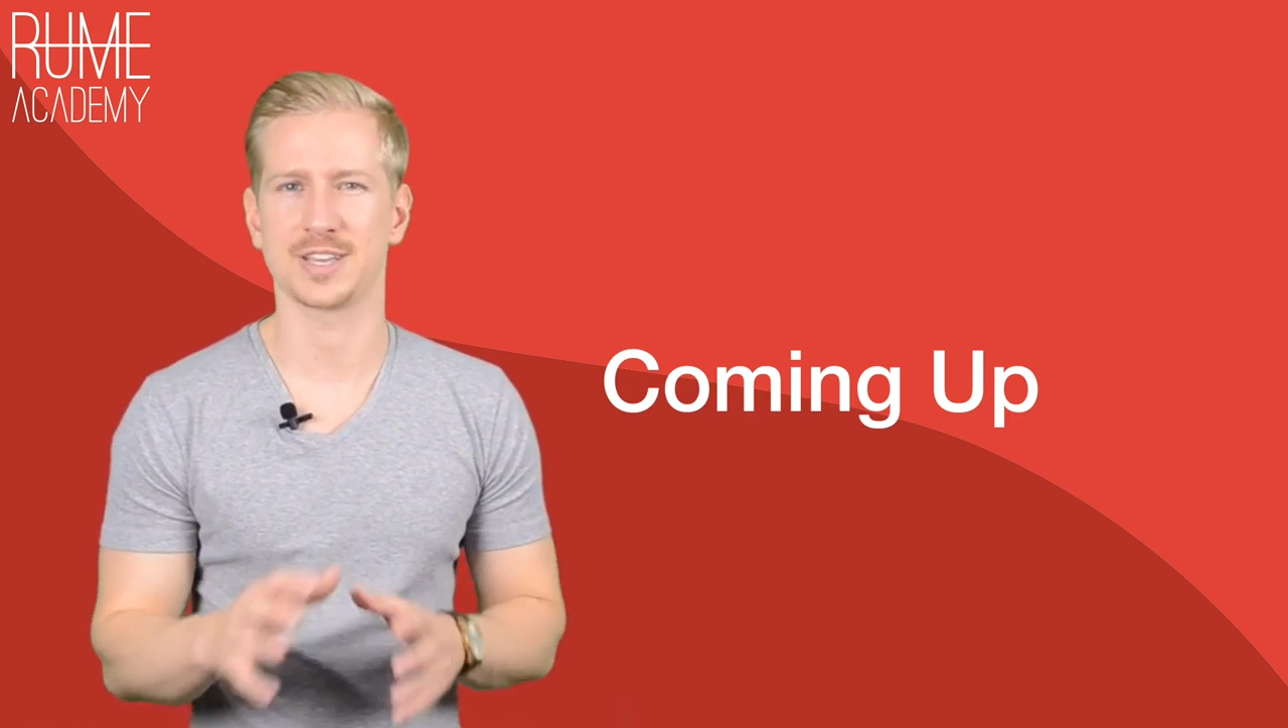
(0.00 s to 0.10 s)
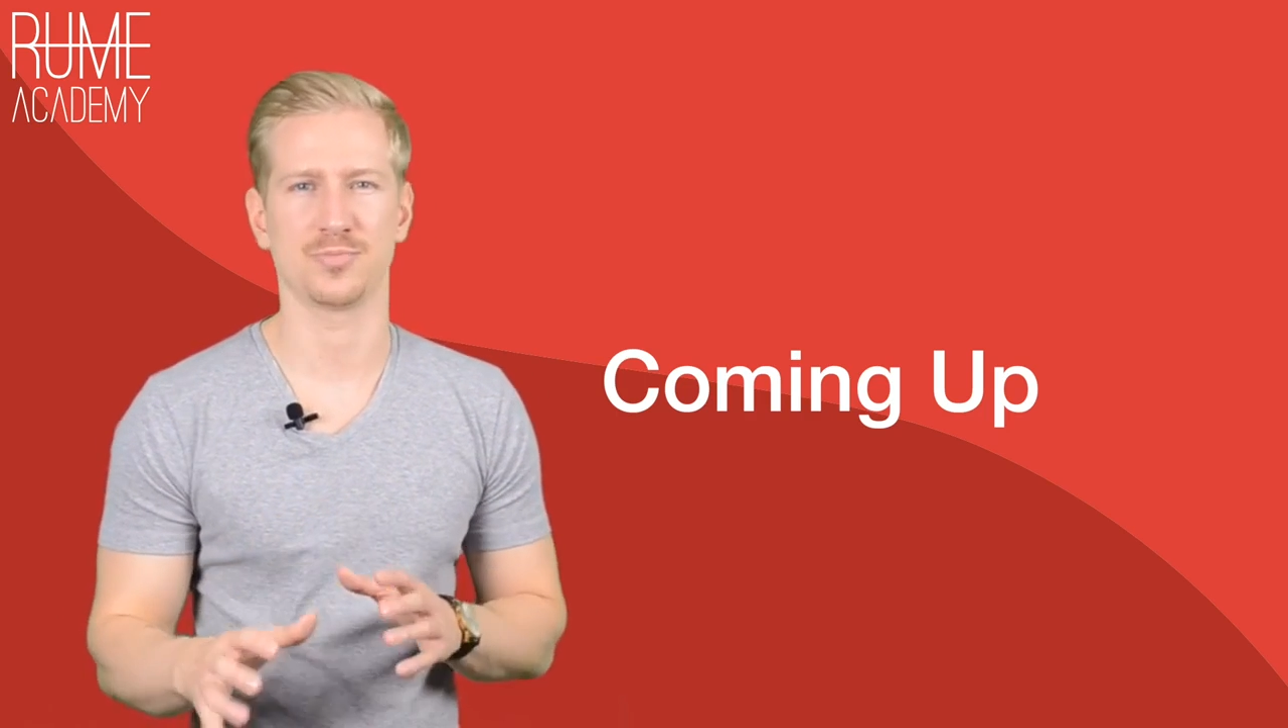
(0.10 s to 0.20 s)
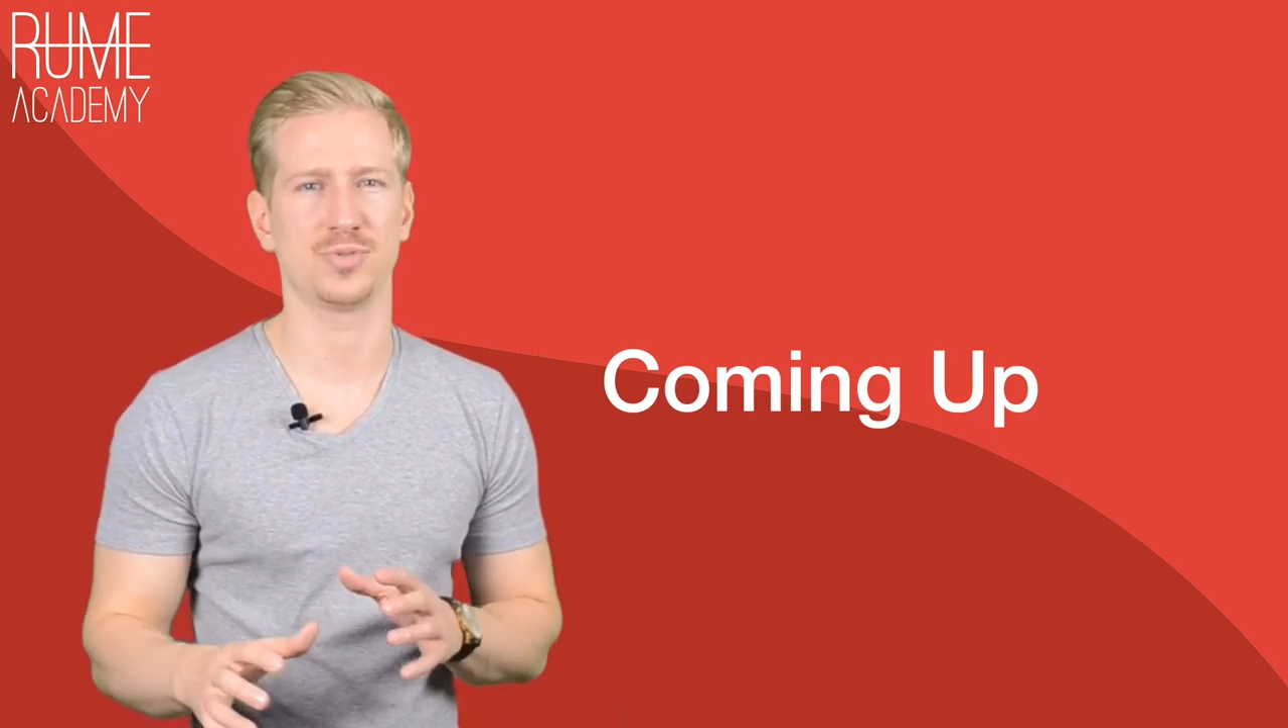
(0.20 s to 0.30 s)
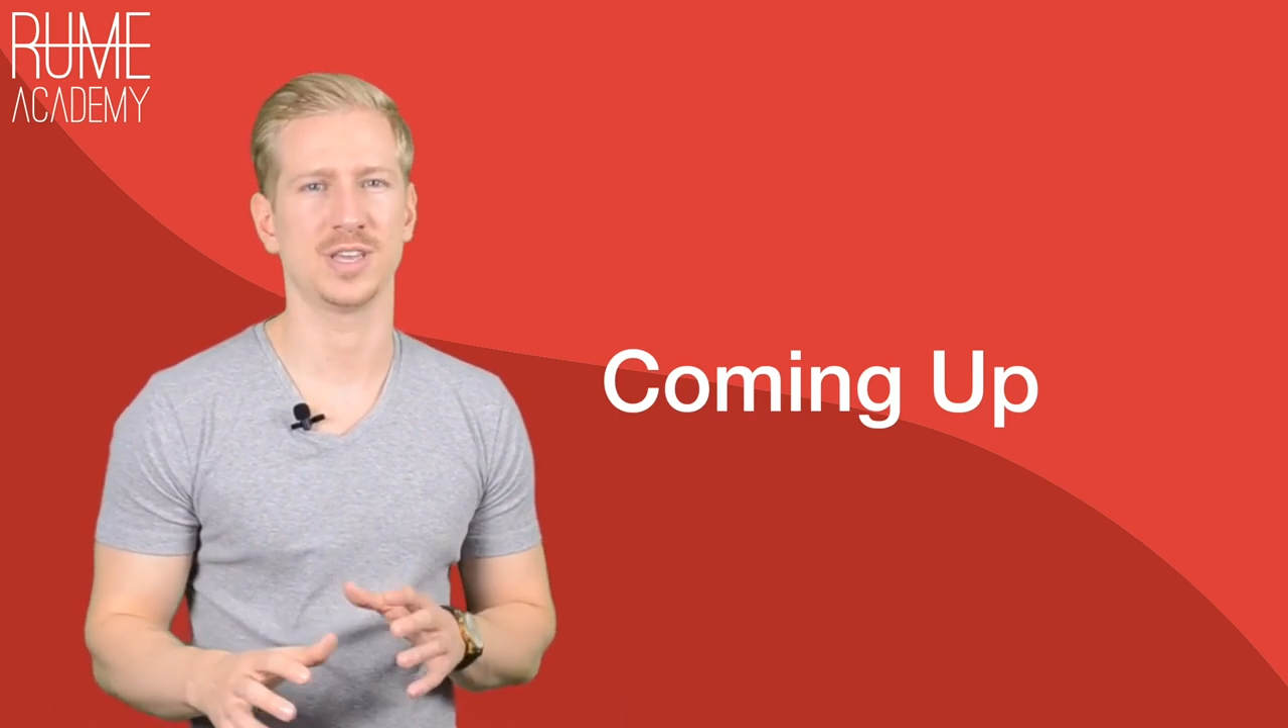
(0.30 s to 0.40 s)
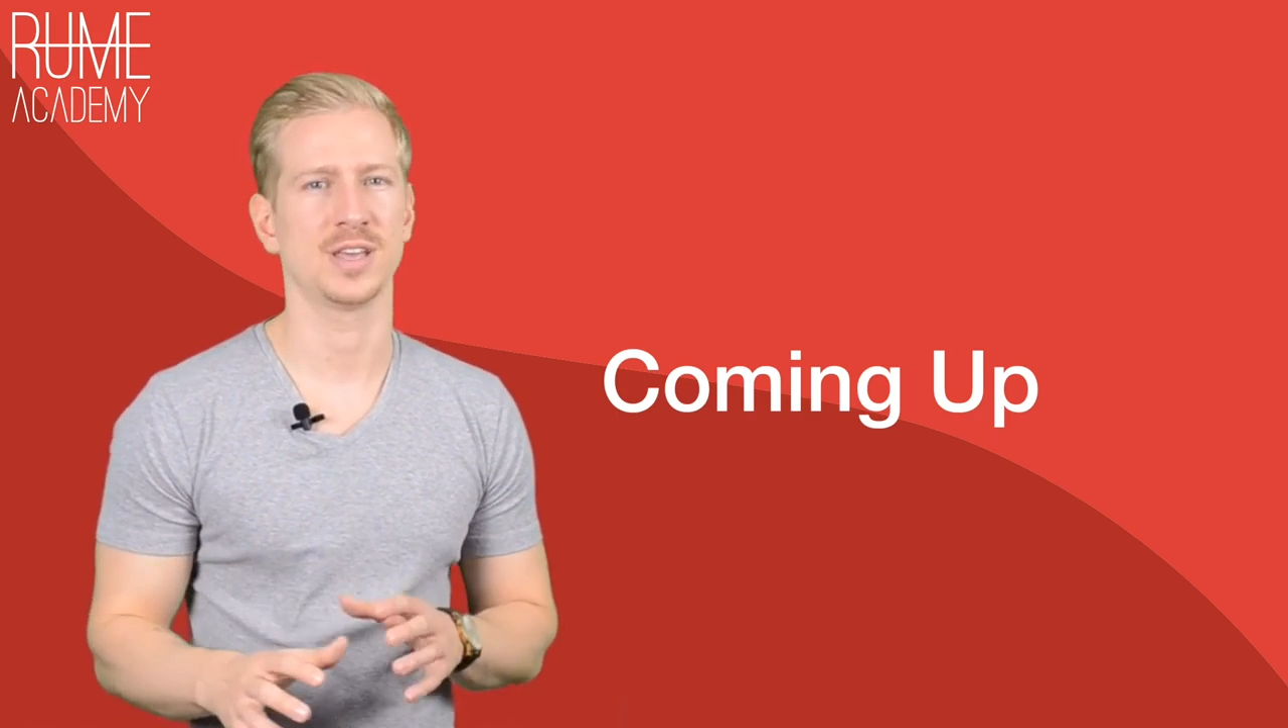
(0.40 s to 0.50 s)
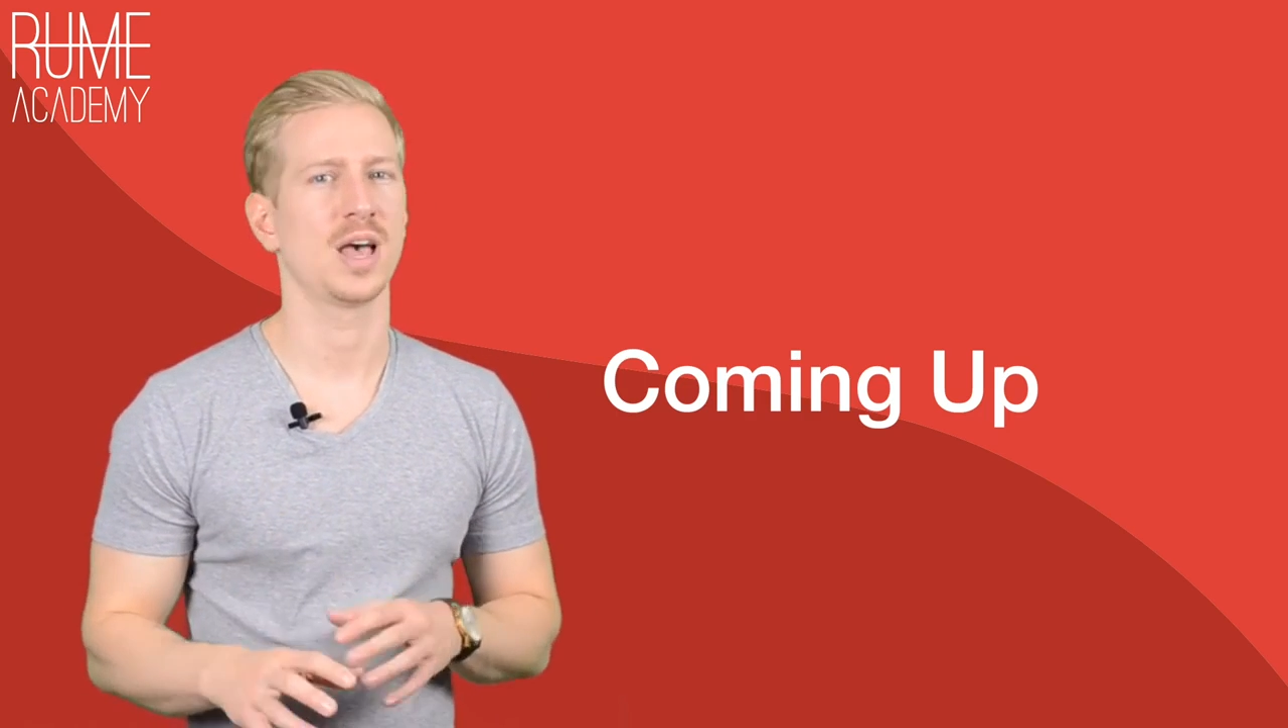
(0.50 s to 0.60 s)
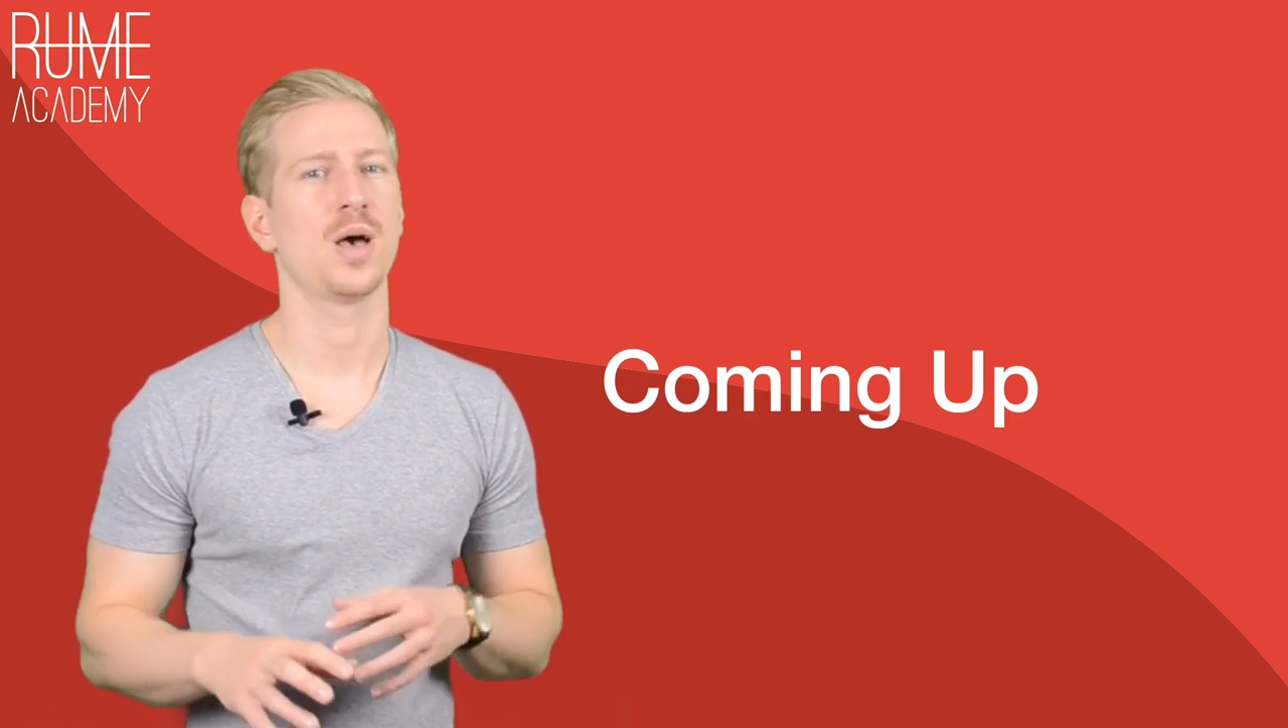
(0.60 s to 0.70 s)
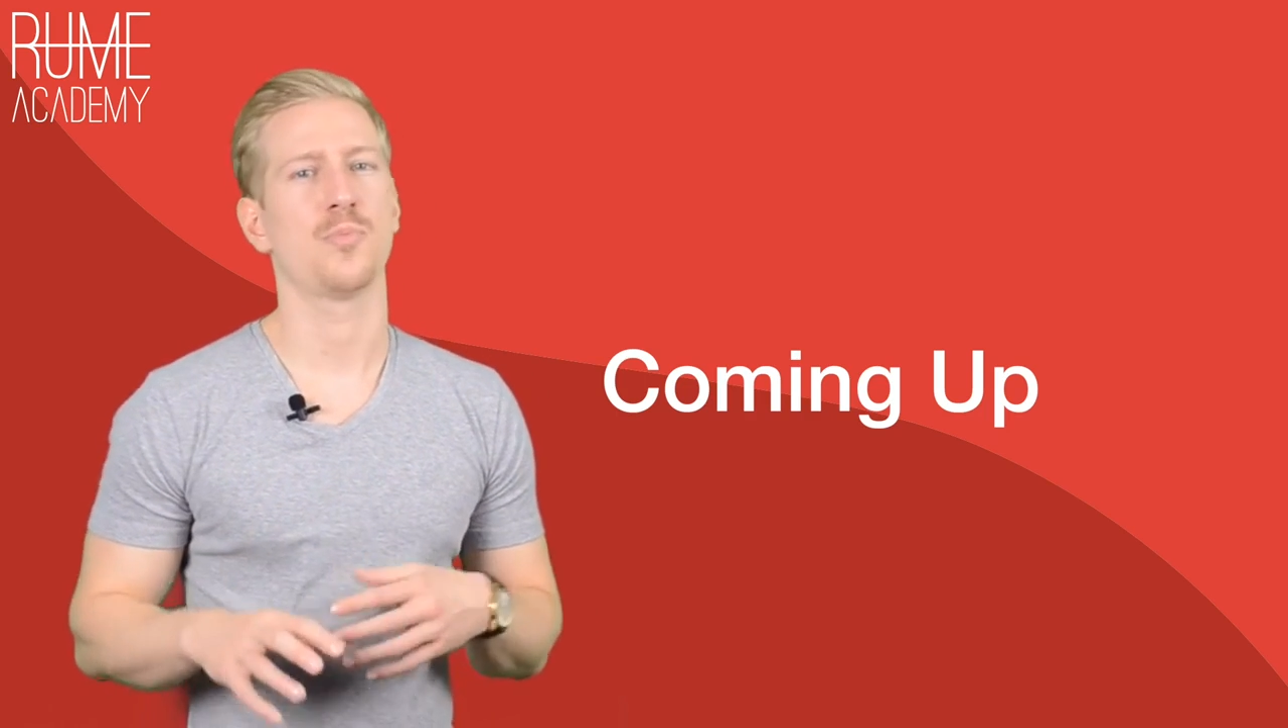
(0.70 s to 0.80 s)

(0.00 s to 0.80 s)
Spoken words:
can be